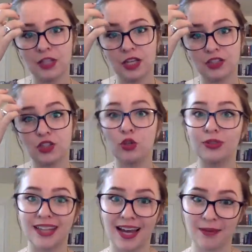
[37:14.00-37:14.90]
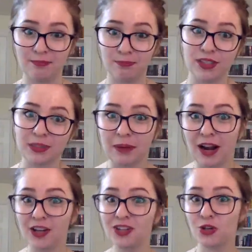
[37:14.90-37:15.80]
it's Tuesday. Books come
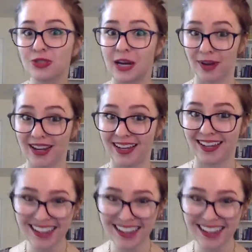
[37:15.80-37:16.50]
out on a Tuesday, Reagan.